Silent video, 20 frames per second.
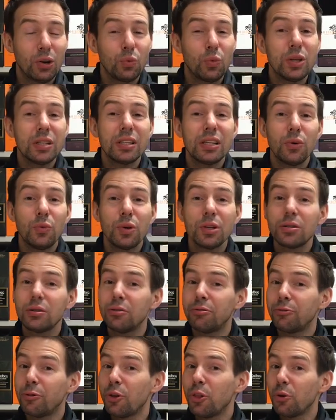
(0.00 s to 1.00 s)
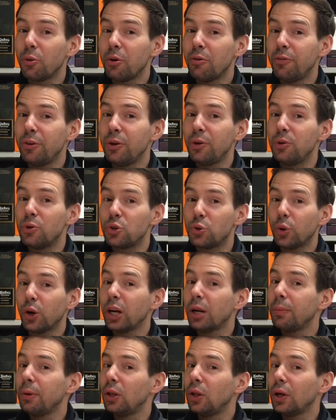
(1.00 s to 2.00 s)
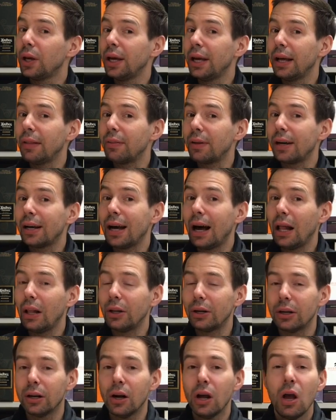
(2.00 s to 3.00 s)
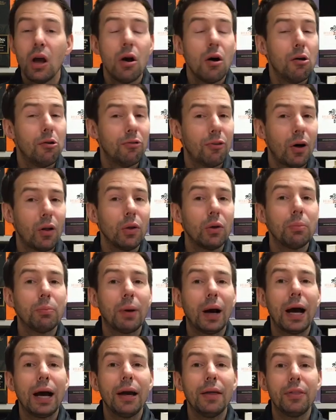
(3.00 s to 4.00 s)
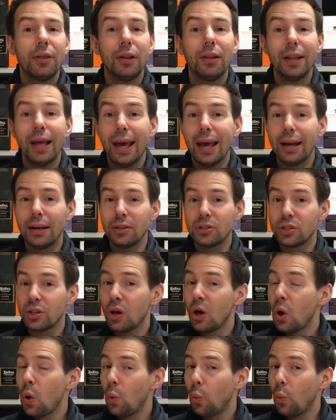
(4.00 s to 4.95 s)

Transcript: on Whiskey Whistle for the reviews, we're going to be looking at the color followed by the legs.